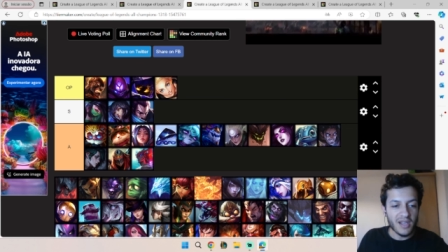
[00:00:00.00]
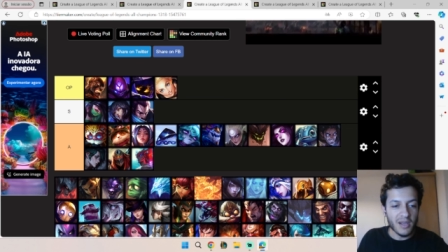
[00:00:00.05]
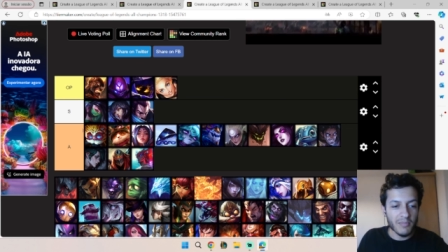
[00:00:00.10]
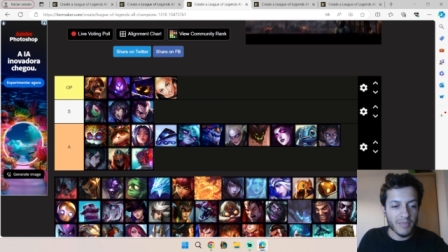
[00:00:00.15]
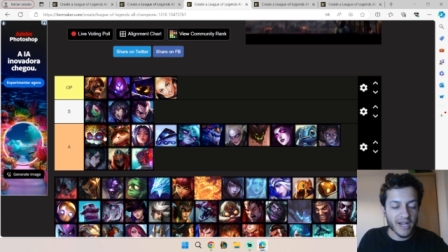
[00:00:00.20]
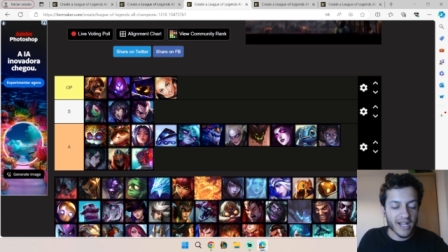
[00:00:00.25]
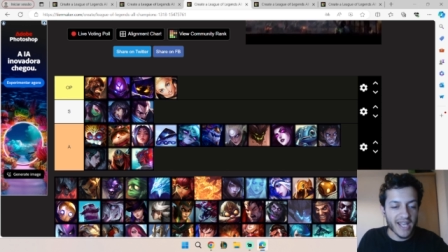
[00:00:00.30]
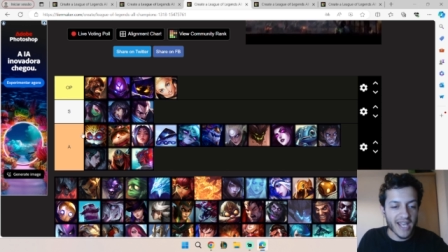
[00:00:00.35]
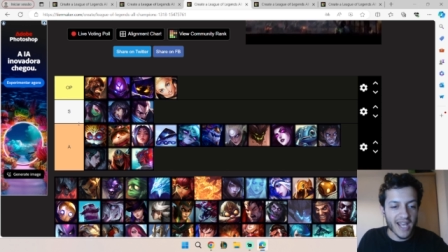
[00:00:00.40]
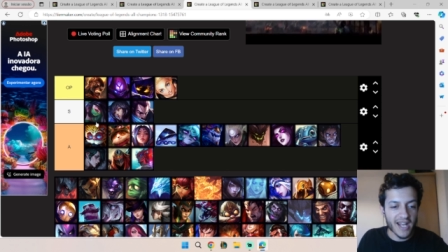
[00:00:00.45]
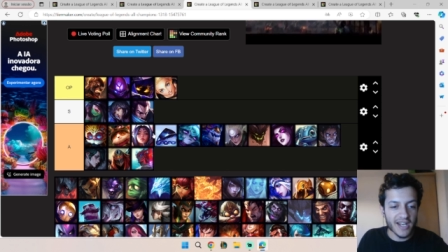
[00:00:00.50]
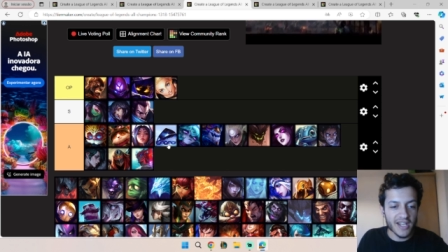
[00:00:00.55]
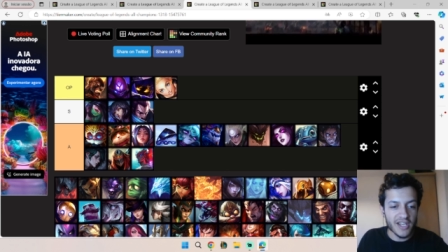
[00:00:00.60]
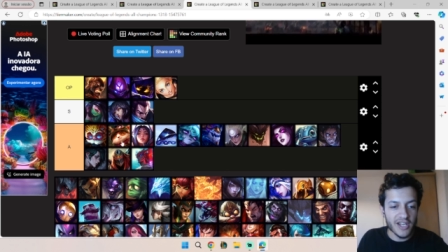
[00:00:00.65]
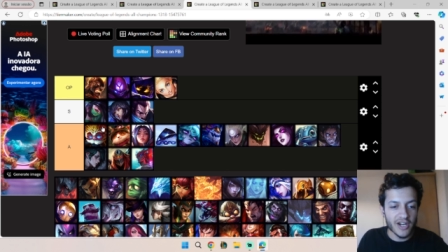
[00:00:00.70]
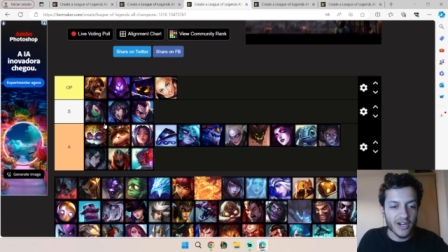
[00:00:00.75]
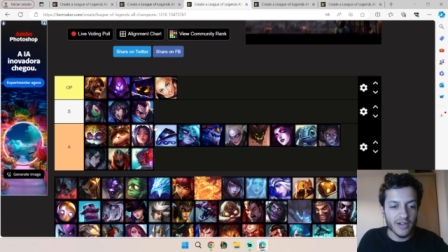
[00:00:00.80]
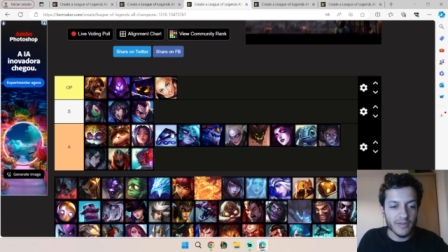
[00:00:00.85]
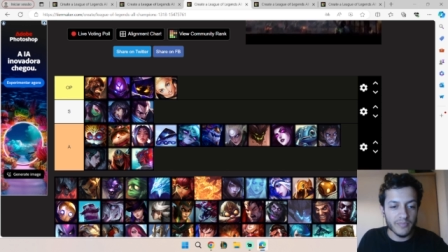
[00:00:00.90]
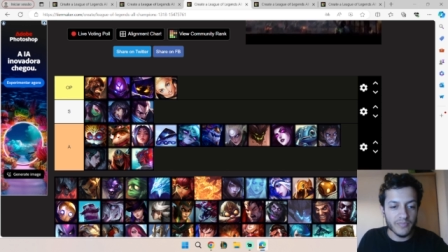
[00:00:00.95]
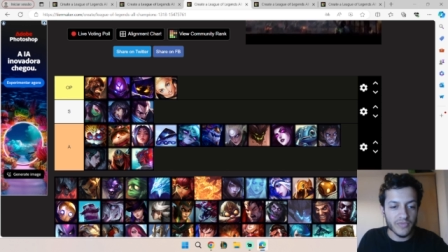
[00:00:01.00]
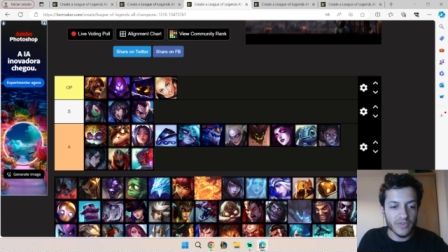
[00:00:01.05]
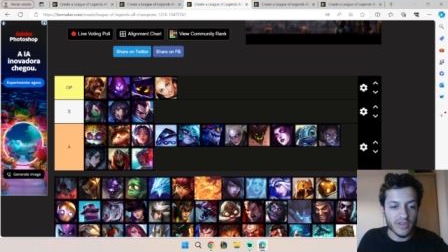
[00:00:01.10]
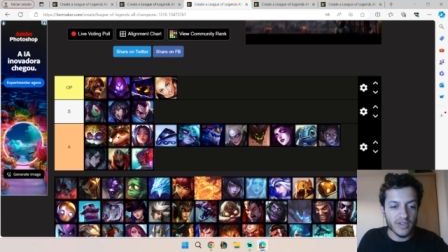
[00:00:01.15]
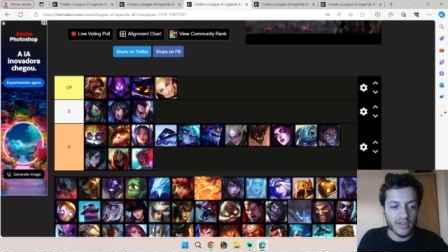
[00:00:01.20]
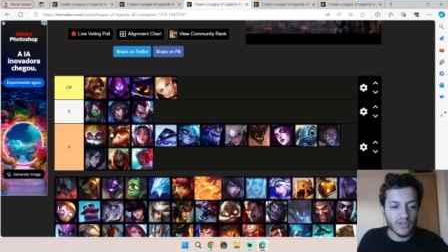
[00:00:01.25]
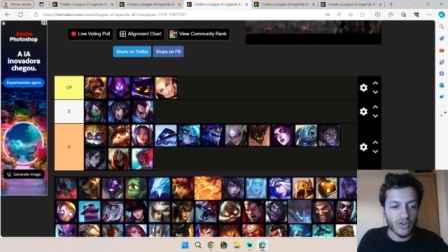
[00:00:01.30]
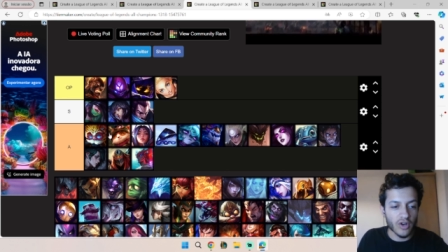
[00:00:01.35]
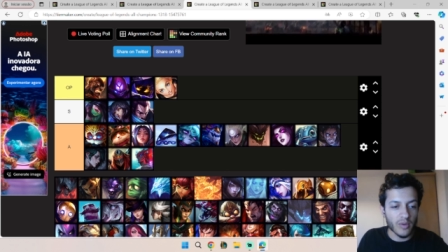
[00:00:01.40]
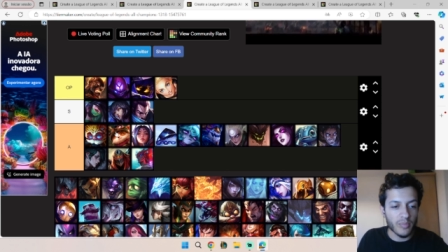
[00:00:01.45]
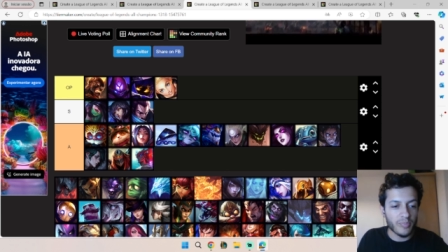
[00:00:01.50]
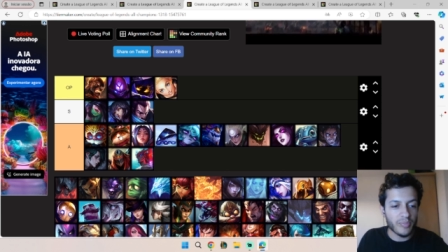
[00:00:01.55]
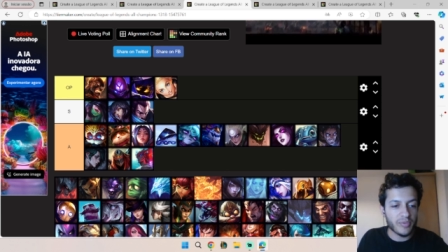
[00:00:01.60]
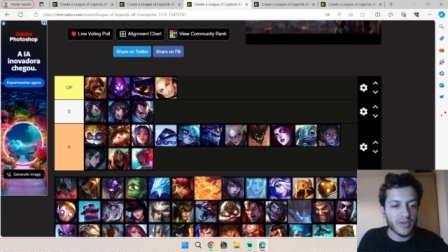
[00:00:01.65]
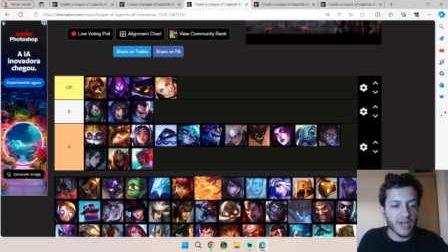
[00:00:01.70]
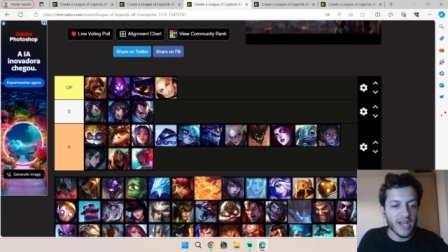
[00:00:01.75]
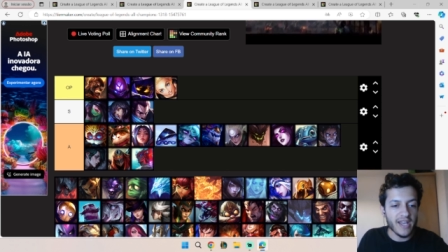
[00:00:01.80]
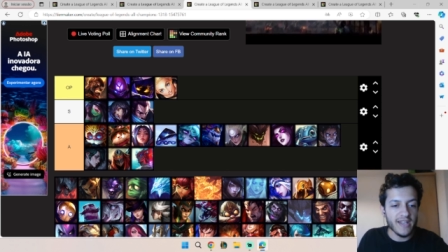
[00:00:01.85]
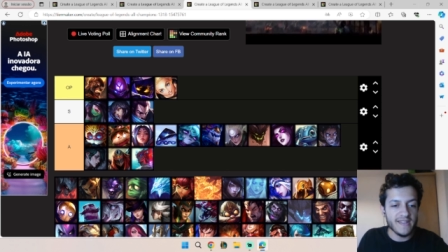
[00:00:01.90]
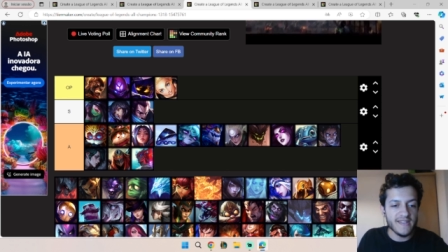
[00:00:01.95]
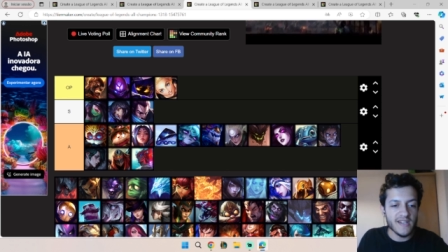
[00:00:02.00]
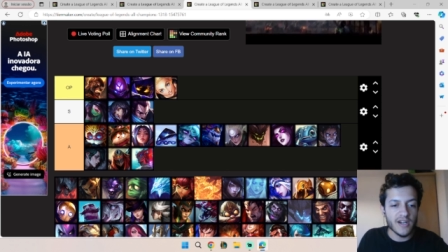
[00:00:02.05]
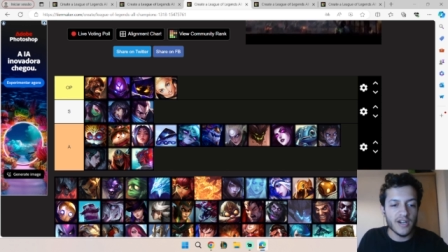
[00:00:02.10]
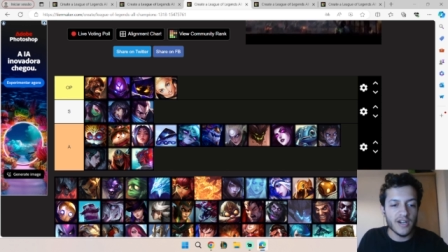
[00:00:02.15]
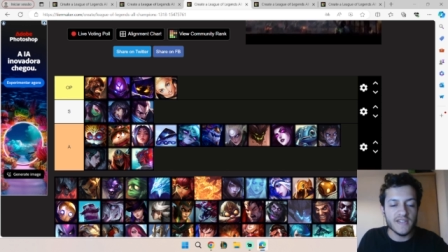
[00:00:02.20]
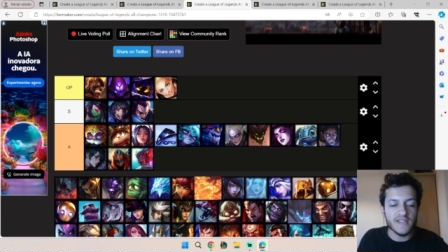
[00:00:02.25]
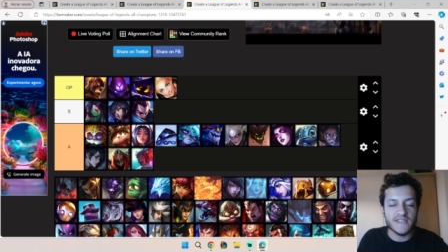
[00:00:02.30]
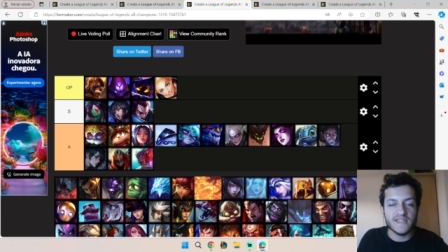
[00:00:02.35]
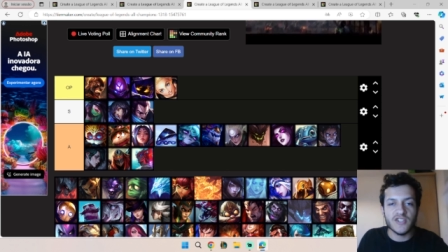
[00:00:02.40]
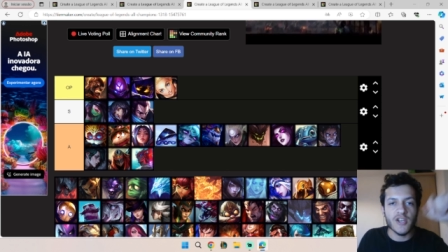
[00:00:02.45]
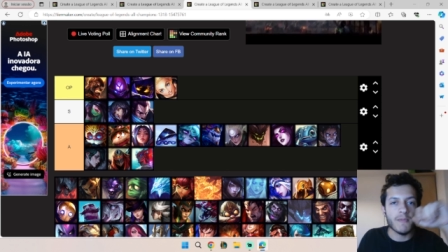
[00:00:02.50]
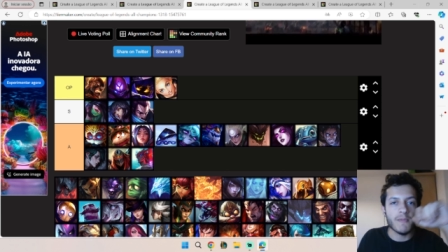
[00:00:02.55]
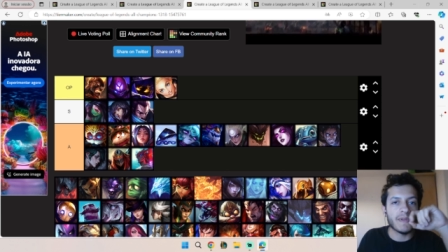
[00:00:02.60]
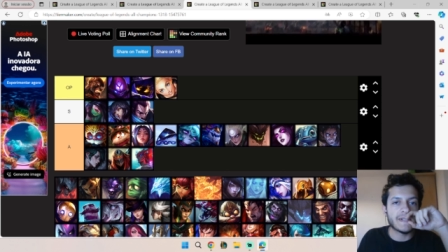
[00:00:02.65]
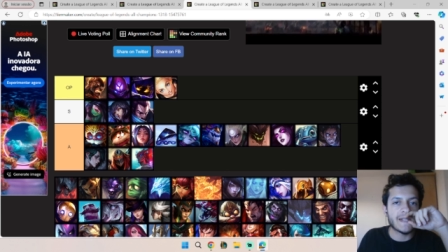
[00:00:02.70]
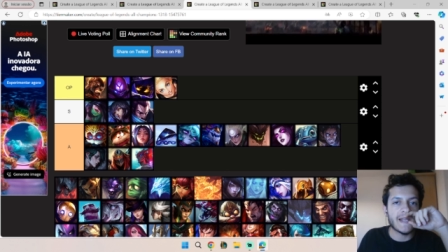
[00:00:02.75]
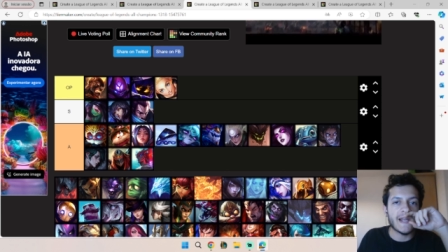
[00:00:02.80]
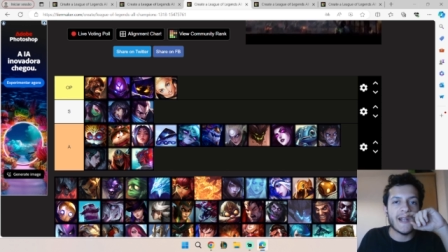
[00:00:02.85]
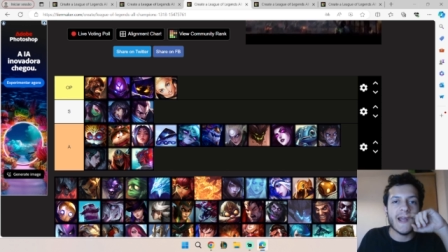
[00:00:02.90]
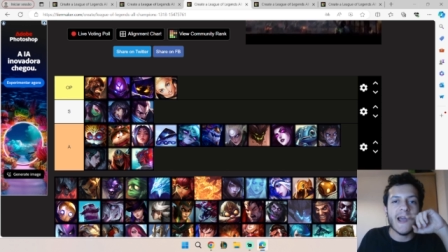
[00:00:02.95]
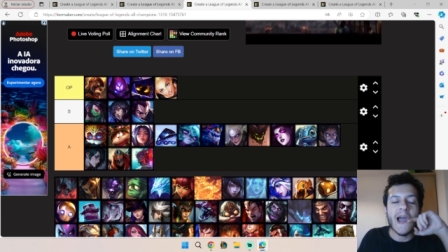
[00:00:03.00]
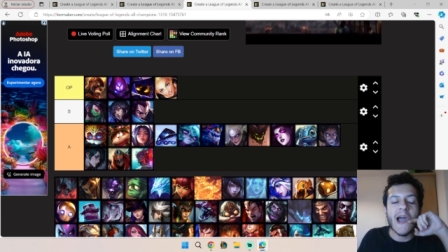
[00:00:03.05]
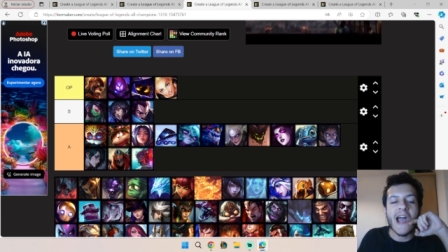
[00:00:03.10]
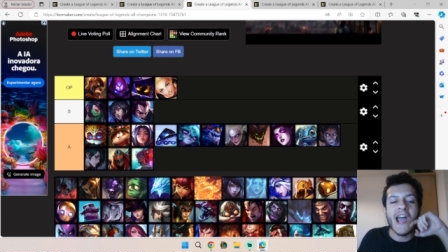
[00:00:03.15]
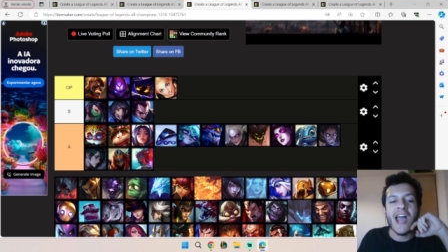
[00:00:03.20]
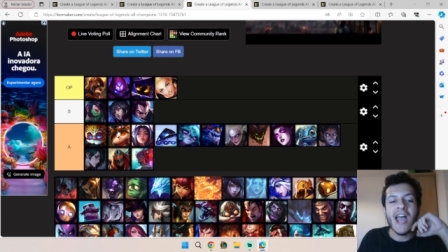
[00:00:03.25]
but again, here the top eight tier is champions that